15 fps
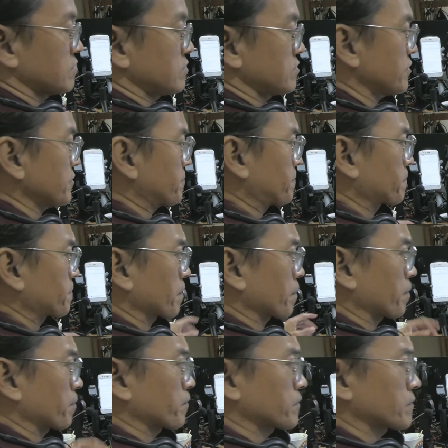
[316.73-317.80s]
Okay,
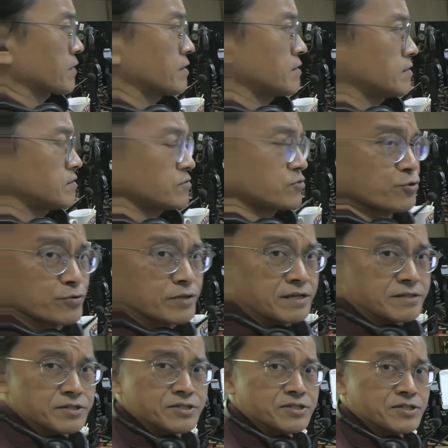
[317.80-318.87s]
so
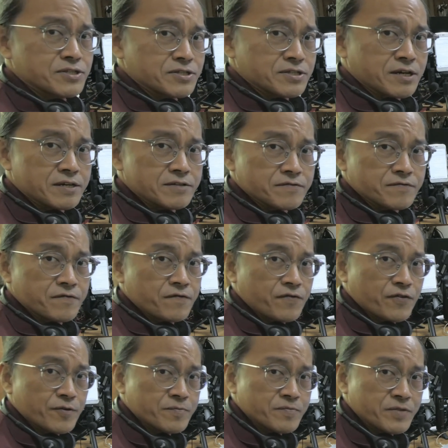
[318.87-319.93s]
let's start
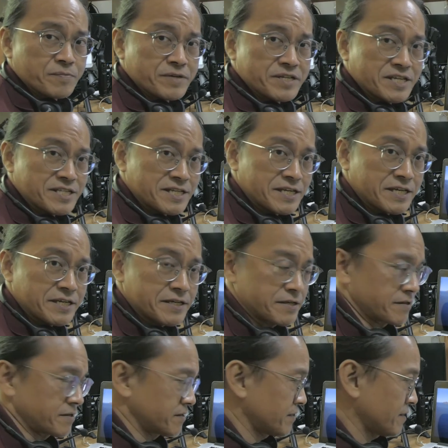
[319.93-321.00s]
from the
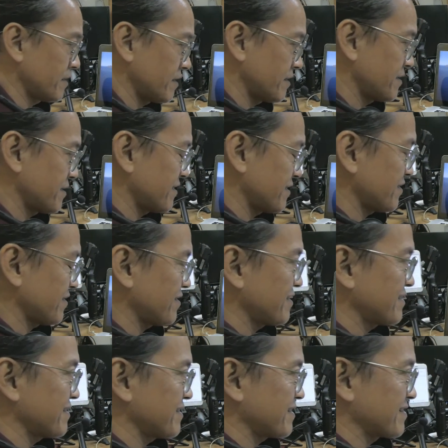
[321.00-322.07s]
beginning.
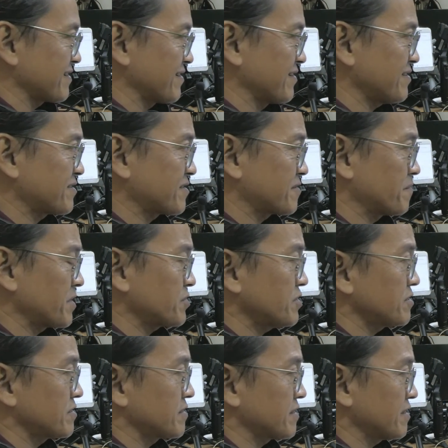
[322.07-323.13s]
This
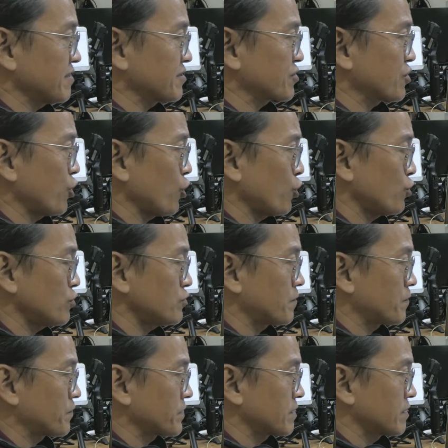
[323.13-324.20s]
method is called,
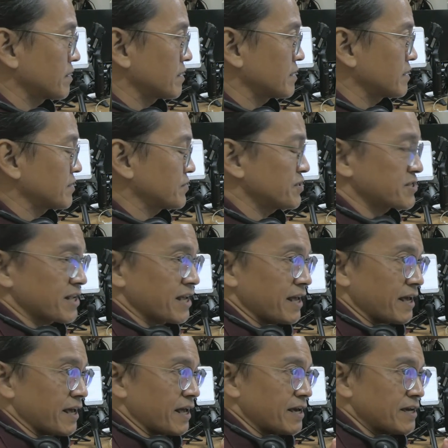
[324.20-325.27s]
this
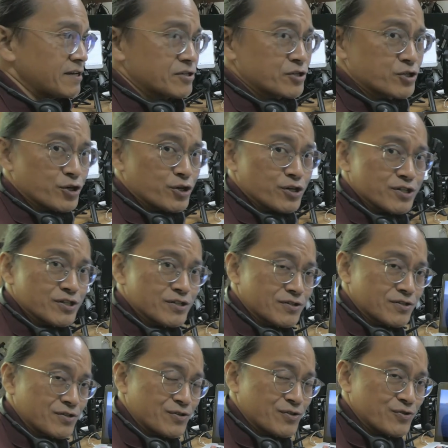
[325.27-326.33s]
AirDroid
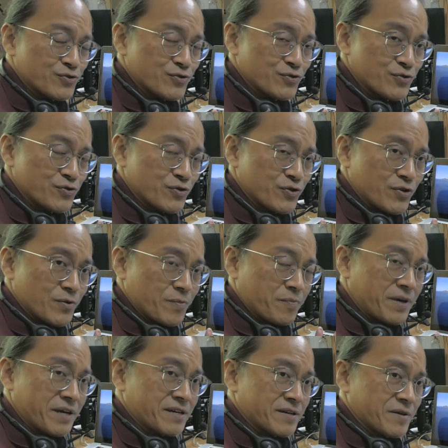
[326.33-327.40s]
to
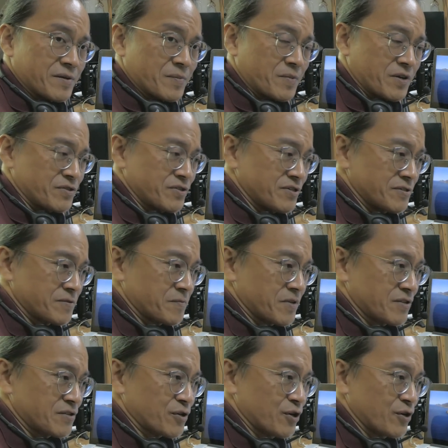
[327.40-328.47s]
Mac method
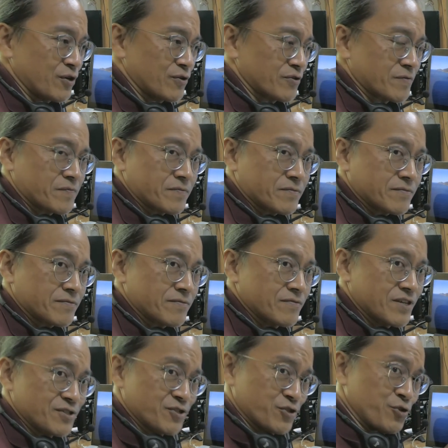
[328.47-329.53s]
is called
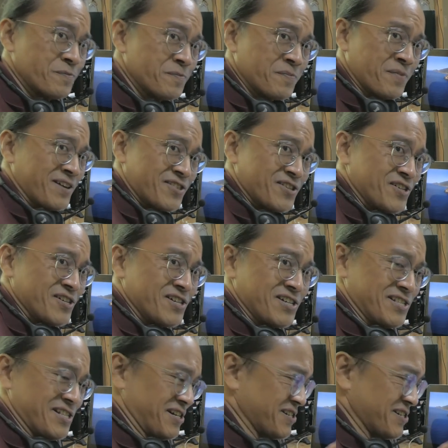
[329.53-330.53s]
the Zoom method.